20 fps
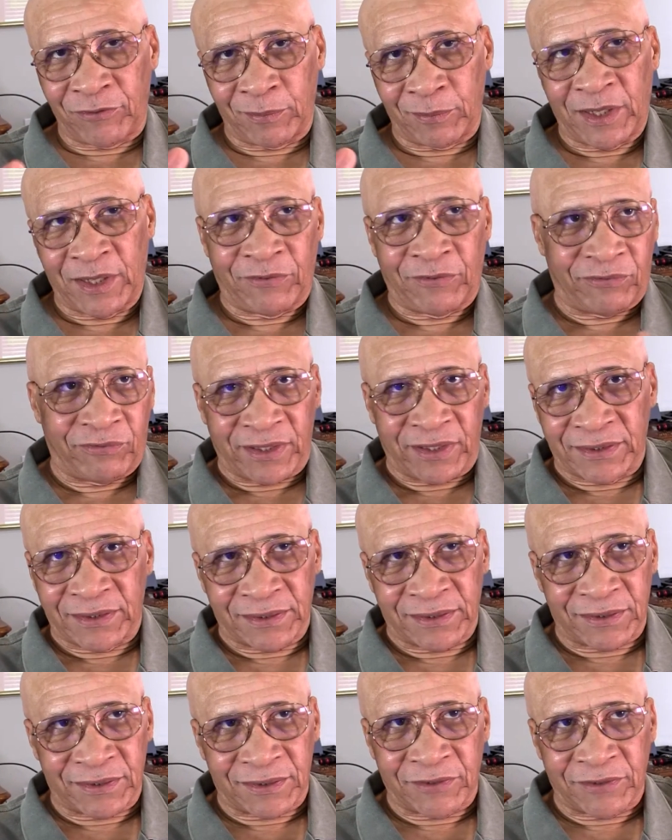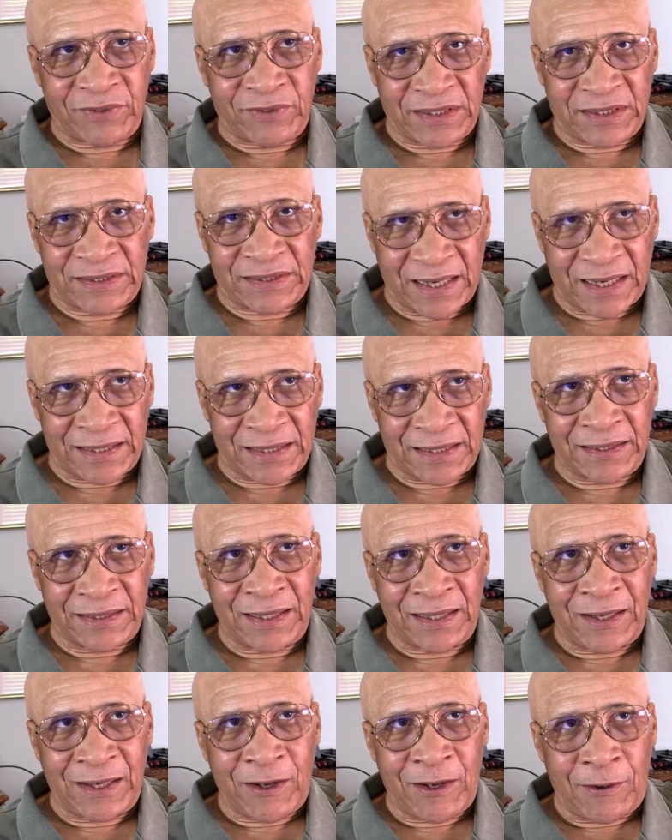from their friends and stuff like
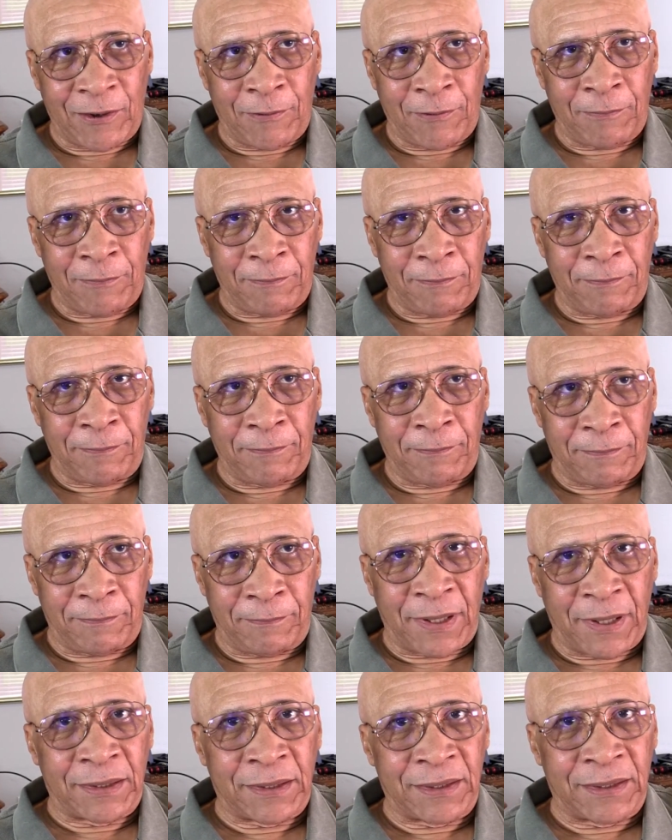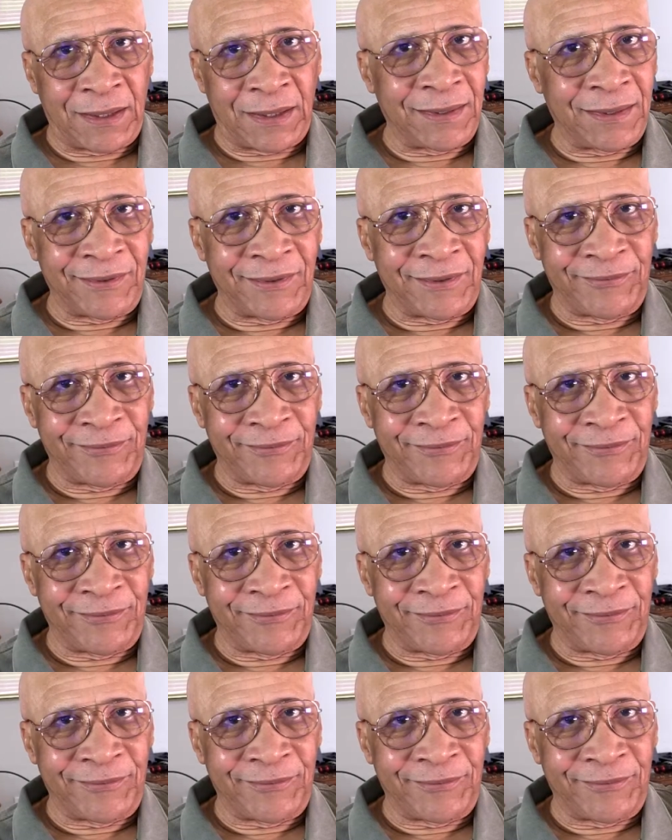that. But